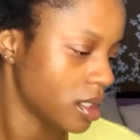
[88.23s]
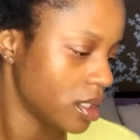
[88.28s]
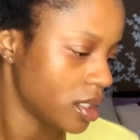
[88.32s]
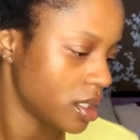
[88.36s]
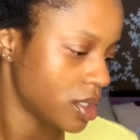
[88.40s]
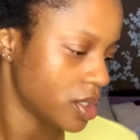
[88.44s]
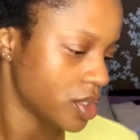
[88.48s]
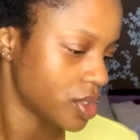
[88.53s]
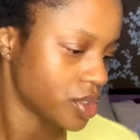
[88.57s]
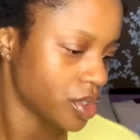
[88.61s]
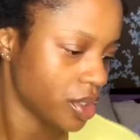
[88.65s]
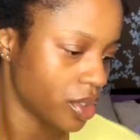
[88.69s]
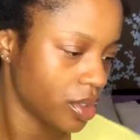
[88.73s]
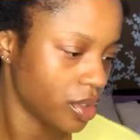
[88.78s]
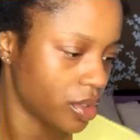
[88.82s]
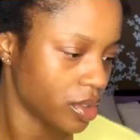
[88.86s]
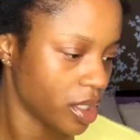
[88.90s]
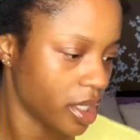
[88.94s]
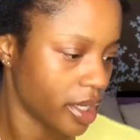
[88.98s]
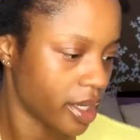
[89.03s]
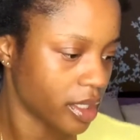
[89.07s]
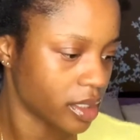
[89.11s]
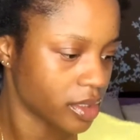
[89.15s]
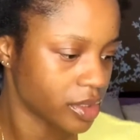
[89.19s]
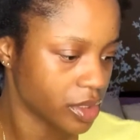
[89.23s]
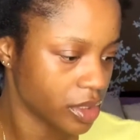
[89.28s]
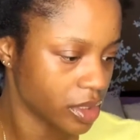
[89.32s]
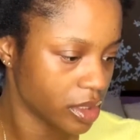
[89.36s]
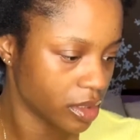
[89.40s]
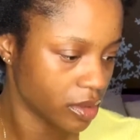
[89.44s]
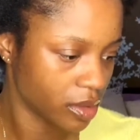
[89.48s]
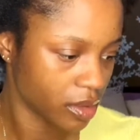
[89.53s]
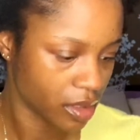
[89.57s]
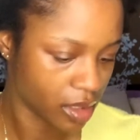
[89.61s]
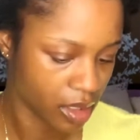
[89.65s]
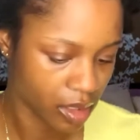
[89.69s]
So yeah, so
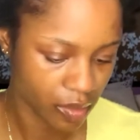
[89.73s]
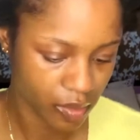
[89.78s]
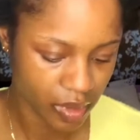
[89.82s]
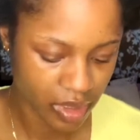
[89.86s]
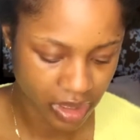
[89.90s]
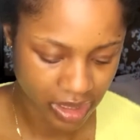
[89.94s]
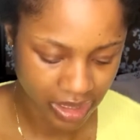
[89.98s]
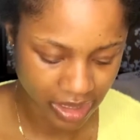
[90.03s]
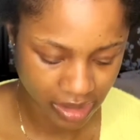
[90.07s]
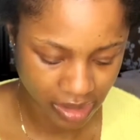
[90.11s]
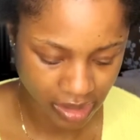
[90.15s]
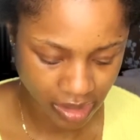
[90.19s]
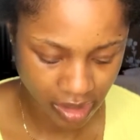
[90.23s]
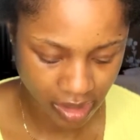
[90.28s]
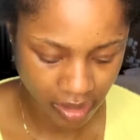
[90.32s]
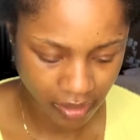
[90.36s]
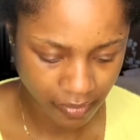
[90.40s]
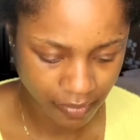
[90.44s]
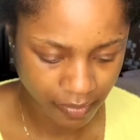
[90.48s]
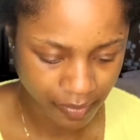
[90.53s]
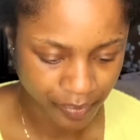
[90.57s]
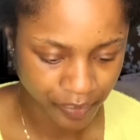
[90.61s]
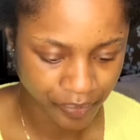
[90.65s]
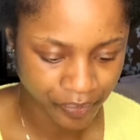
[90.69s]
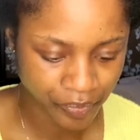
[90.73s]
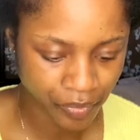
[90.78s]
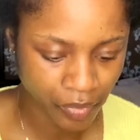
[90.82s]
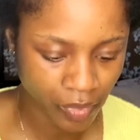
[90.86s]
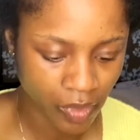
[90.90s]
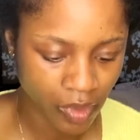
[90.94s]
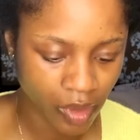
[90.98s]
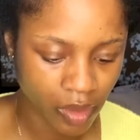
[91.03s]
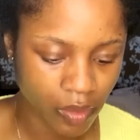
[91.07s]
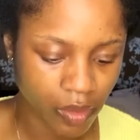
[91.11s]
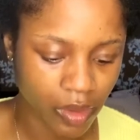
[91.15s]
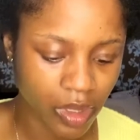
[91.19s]
when that's done,
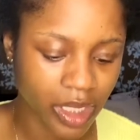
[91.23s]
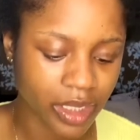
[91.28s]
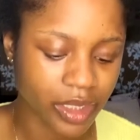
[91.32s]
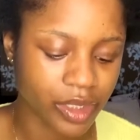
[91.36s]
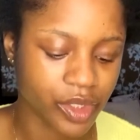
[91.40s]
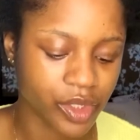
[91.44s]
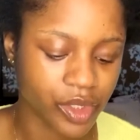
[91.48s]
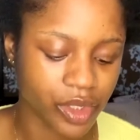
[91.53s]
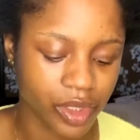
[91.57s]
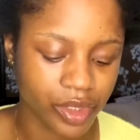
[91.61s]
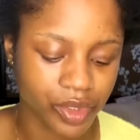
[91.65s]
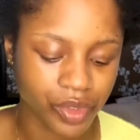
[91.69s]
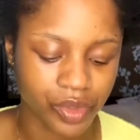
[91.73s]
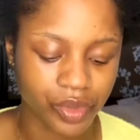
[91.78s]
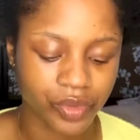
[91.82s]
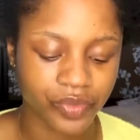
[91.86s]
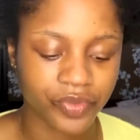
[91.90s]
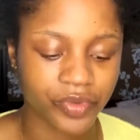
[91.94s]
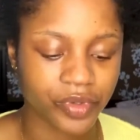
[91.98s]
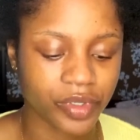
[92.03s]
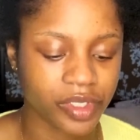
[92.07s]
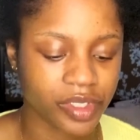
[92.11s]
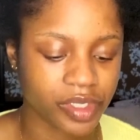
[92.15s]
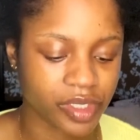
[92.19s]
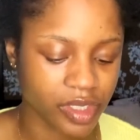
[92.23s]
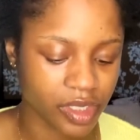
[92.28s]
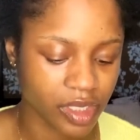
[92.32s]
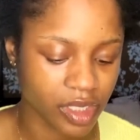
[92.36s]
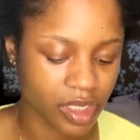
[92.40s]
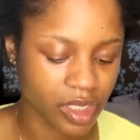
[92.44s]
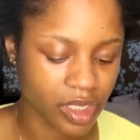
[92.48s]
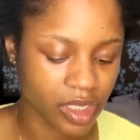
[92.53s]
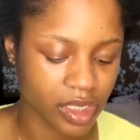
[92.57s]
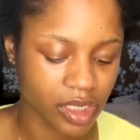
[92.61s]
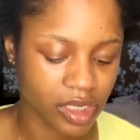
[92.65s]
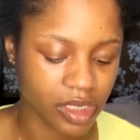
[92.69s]
what I usually do first
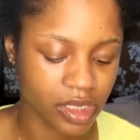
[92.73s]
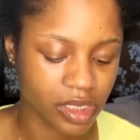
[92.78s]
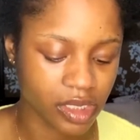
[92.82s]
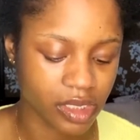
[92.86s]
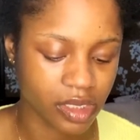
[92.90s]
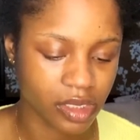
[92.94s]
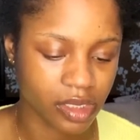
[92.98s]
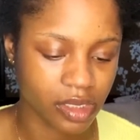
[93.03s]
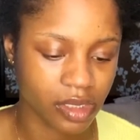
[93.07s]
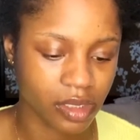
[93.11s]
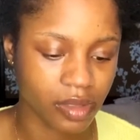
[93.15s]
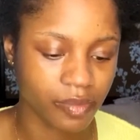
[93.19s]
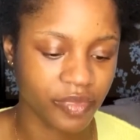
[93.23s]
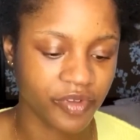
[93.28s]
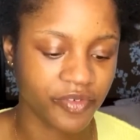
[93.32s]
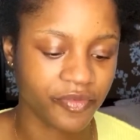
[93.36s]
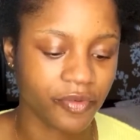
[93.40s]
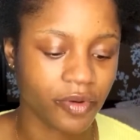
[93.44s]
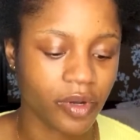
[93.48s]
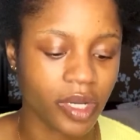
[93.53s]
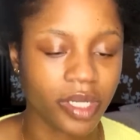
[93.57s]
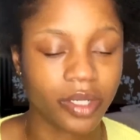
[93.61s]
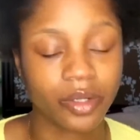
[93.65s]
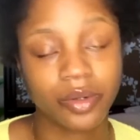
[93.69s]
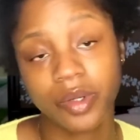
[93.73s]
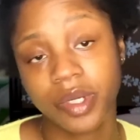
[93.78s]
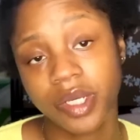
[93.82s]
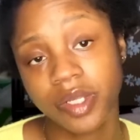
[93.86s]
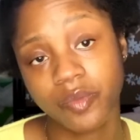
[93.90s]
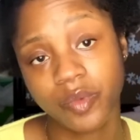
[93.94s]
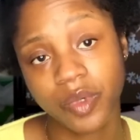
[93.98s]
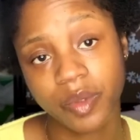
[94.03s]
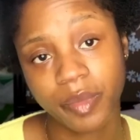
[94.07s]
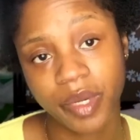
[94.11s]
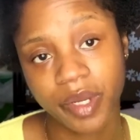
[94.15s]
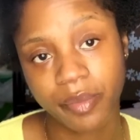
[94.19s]
is, before I go in
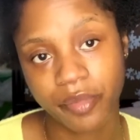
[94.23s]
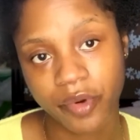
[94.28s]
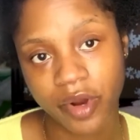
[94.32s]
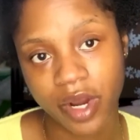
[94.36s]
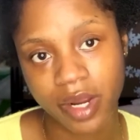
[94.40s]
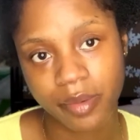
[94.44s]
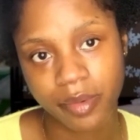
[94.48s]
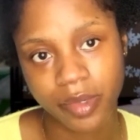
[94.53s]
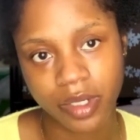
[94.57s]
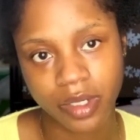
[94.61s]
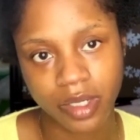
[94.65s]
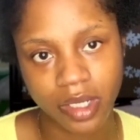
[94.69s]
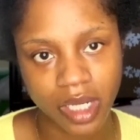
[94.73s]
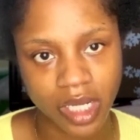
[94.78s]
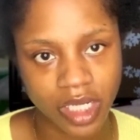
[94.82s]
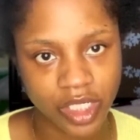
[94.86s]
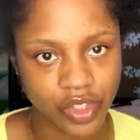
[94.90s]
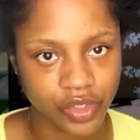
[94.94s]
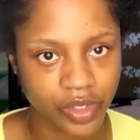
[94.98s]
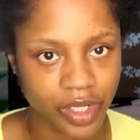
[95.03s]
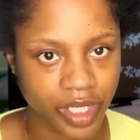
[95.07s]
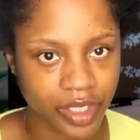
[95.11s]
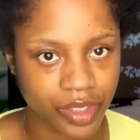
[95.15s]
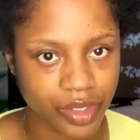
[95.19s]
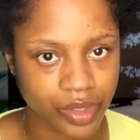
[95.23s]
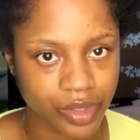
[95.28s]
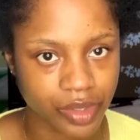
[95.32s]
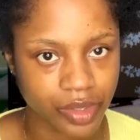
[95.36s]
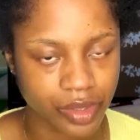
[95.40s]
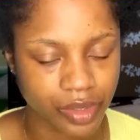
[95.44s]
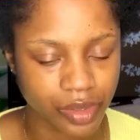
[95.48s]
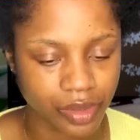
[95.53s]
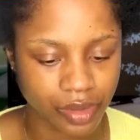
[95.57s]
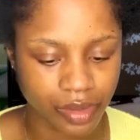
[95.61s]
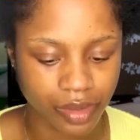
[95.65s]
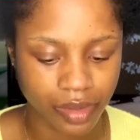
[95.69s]
with my primer, I try
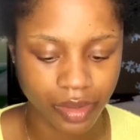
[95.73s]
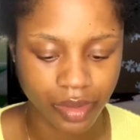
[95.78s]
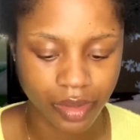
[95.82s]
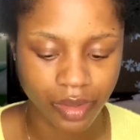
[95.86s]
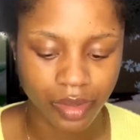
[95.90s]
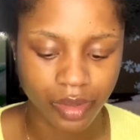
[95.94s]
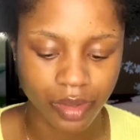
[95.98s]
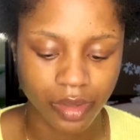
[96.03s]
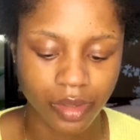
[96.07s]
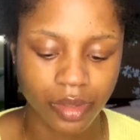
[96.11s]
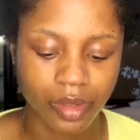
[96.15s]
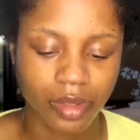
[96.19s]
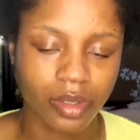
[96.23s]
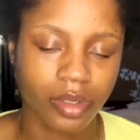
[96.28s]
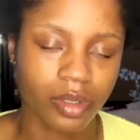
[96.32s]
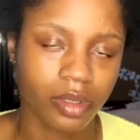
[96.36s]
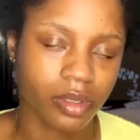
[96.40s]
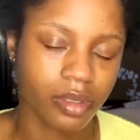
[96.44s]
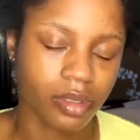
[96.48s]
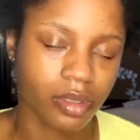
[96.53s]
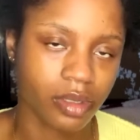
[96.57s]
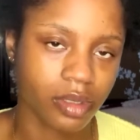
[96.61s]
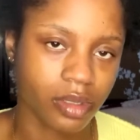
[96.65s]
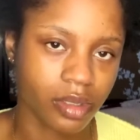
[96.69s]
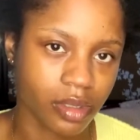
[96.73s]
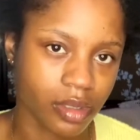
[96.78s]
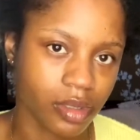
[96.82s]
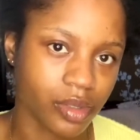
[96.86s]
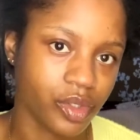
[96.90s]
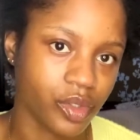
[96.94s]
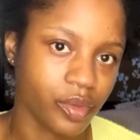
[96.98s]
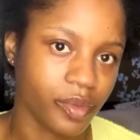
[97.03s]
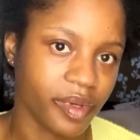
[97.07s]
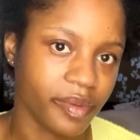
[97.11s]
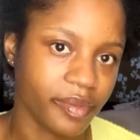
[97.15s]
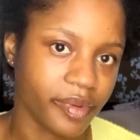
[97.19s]
to
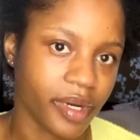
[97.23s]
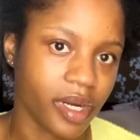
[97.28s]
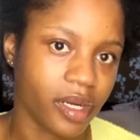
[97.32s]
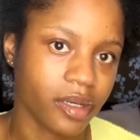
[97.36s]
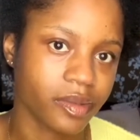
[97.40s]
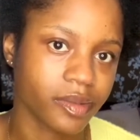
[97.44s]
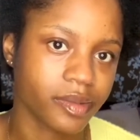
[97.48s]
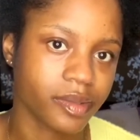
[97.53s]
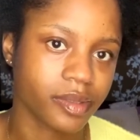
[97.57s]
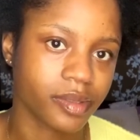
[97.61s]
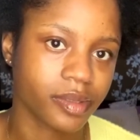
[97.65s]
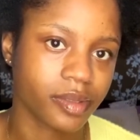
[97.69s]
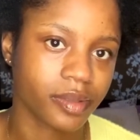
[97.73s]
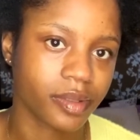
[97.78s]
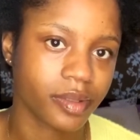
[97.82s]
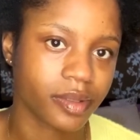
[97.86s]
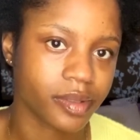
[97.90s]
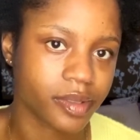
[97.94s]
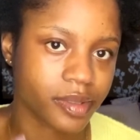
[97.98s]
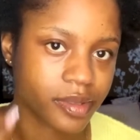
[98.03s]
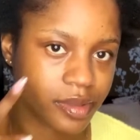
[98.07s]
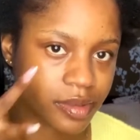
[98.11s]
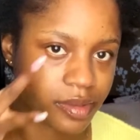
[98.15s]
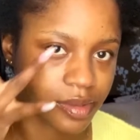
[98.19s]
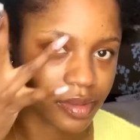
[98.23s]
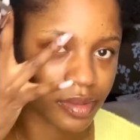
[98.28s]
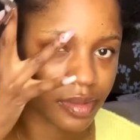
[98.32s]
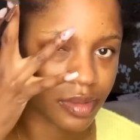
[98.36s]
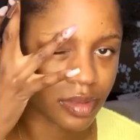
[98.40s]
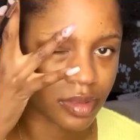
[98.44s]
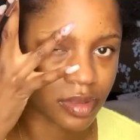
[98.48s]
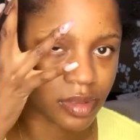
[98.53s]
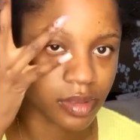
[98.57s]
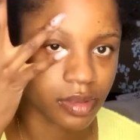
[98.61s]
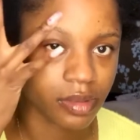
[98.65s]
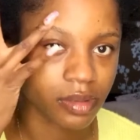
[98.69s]
do my brows,
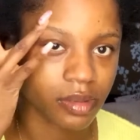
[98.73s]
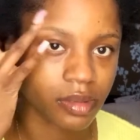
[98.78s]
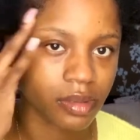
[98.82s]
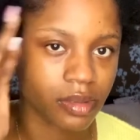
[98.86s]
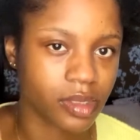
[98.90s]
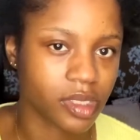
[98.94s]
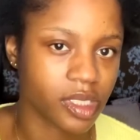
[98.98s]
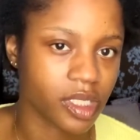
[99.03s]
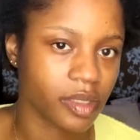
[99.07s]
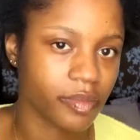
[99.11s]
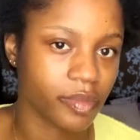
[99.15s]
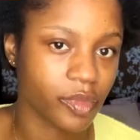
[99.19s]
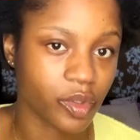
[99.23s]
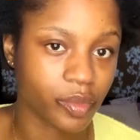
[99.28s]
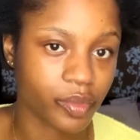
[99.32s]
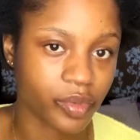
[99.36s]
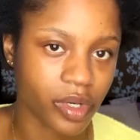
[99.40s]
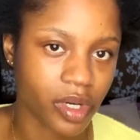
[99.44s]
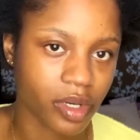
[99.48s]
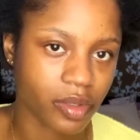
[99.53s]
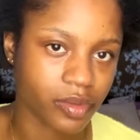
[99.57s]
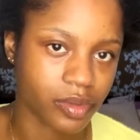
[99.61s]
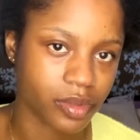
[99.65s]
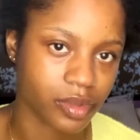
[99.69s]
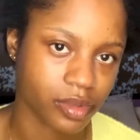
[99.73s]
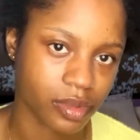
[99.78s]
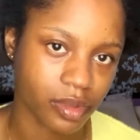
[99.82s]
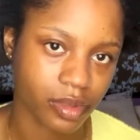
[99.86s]
because team no brows,